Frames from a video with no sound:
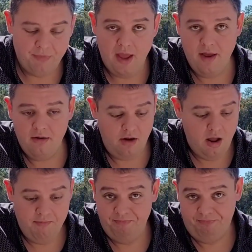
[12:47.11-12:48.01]

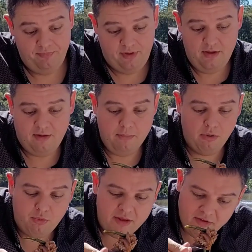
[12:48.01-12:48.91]
And these are
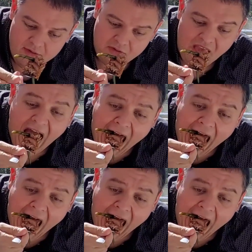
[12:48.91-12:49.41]
both great sizes.